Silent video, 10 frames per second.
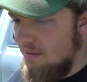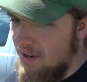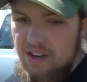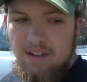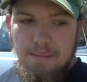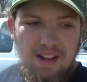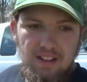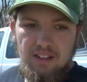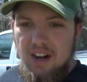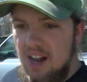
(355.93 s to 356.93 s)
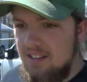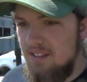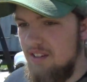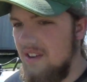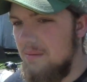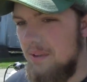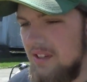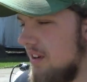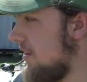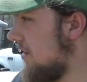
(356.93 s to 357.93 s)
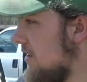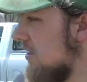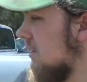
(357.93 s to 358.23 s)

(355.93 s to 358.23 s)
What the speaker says: well, it made the grass incredibly tall,